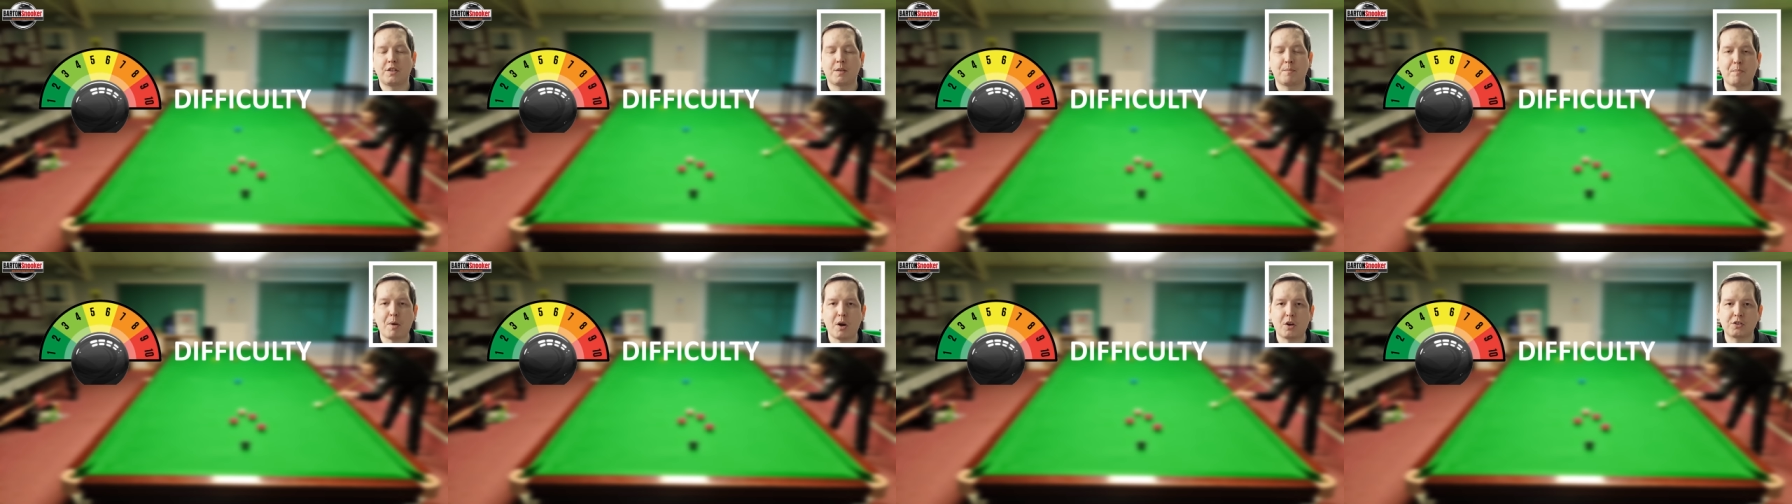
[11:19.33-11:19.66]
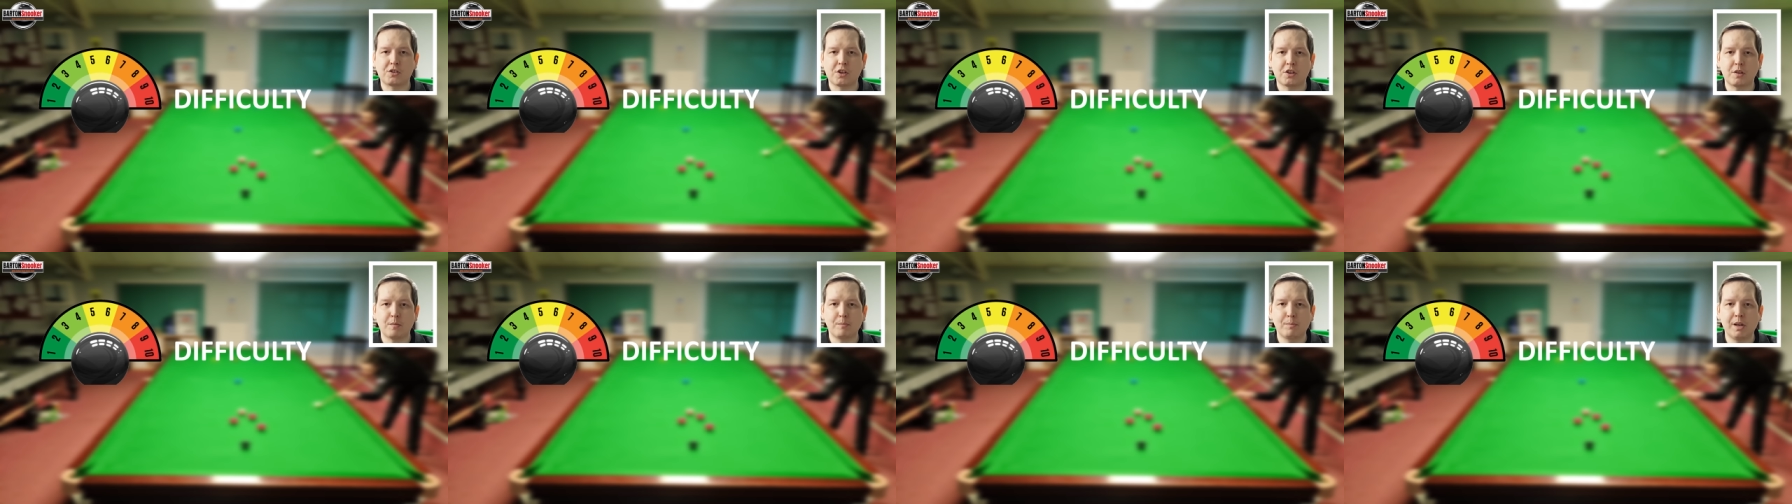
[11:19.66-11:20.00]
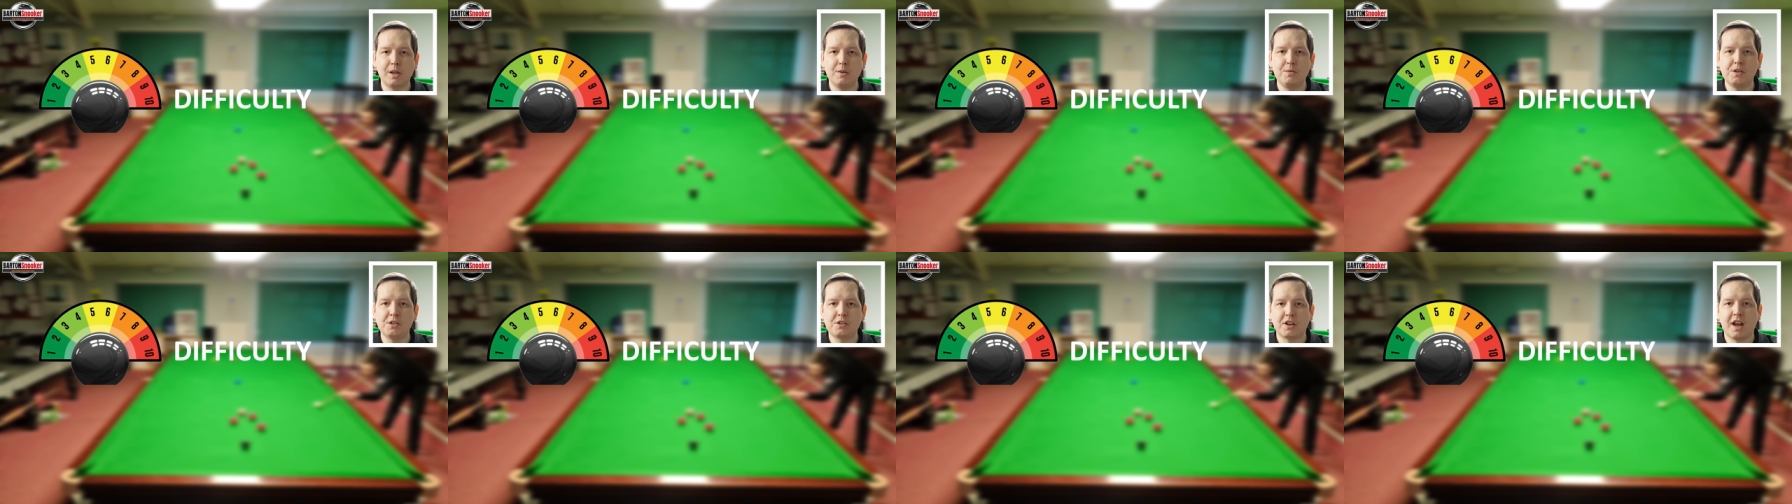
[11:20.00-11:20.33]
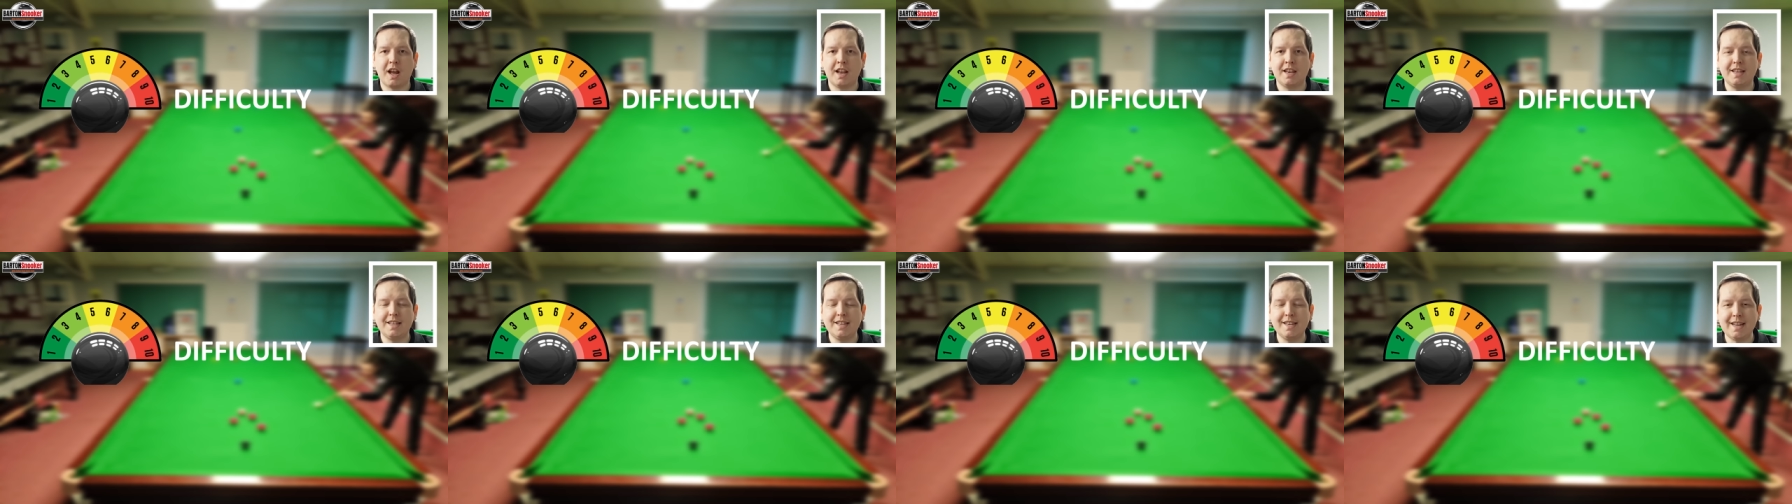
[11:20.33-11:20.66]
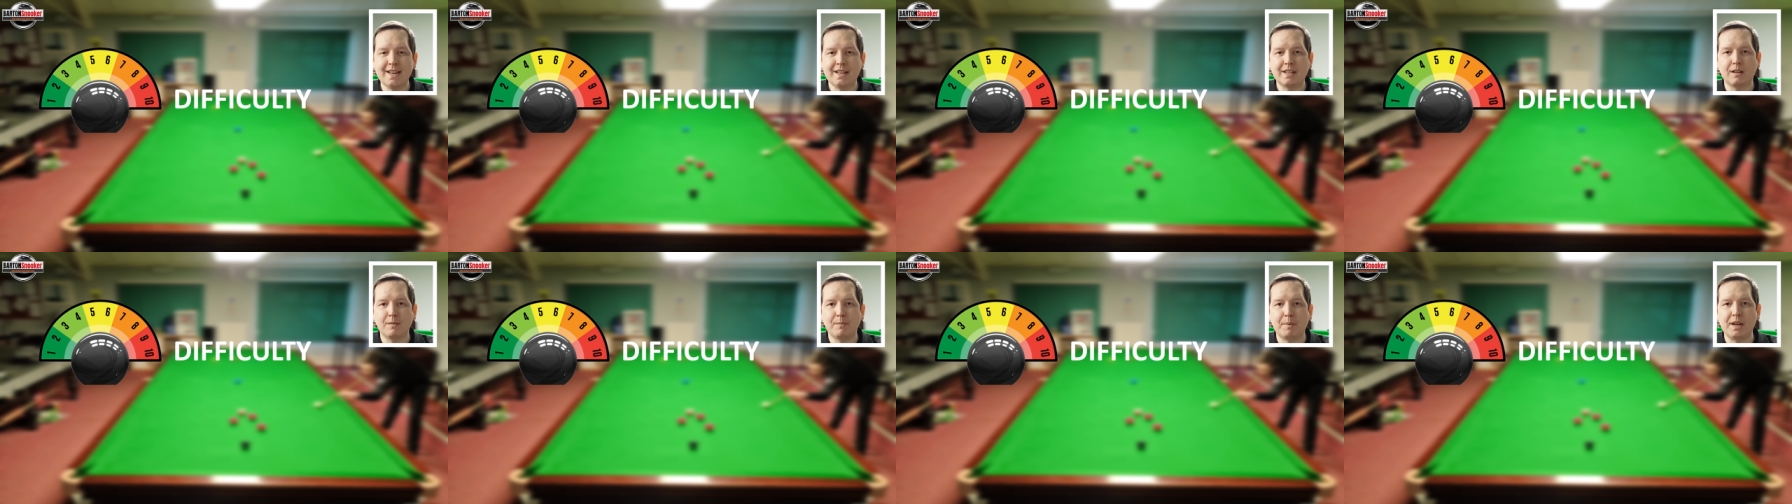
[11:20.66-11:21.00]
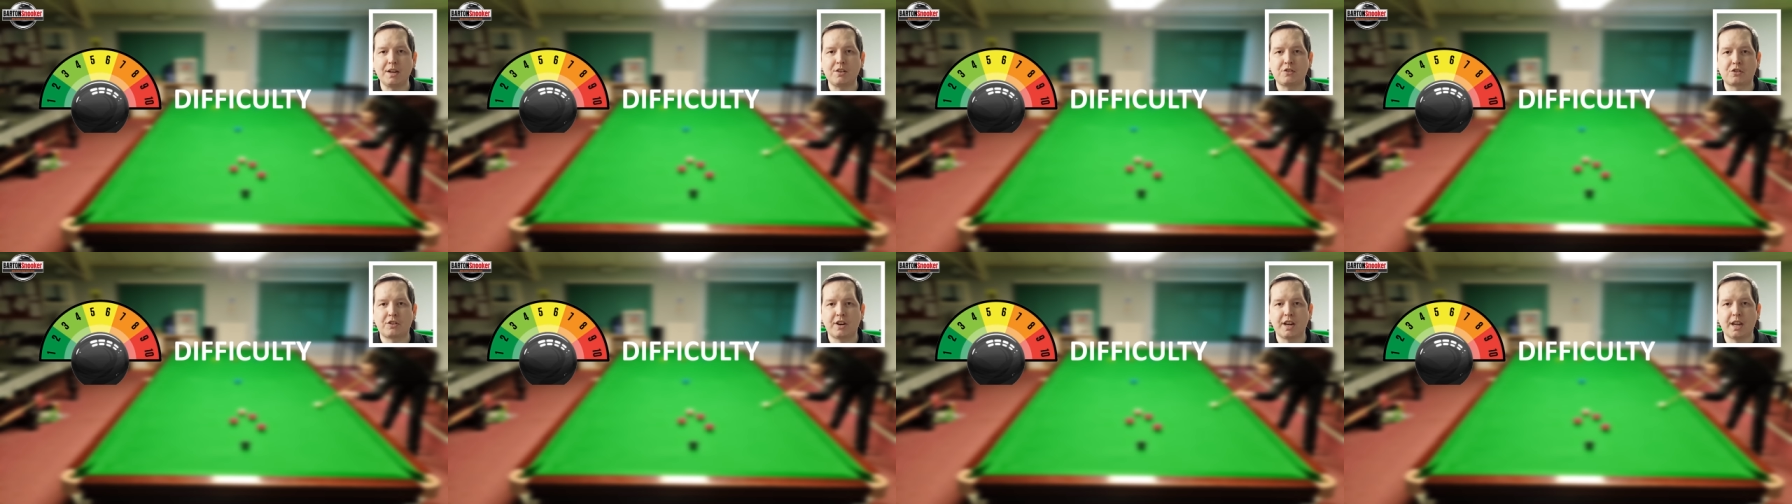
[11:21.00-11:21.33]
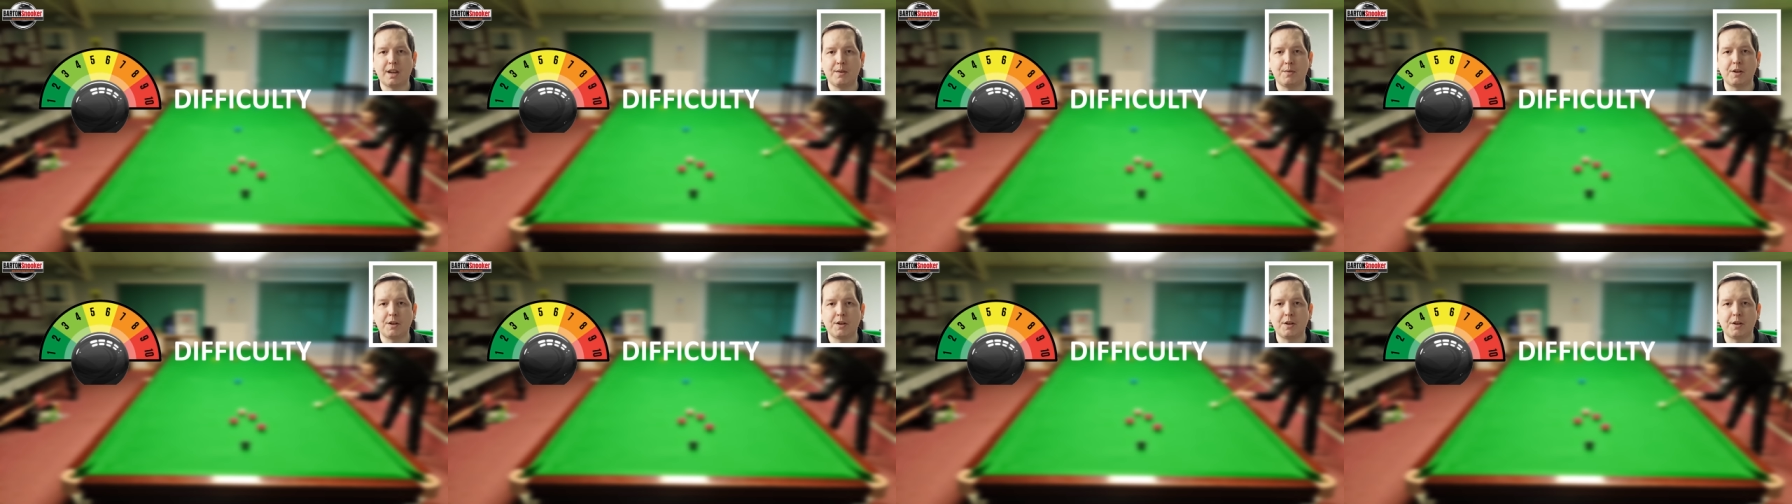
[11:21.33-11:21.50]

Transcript: The pot on the blue is a little bit tricky,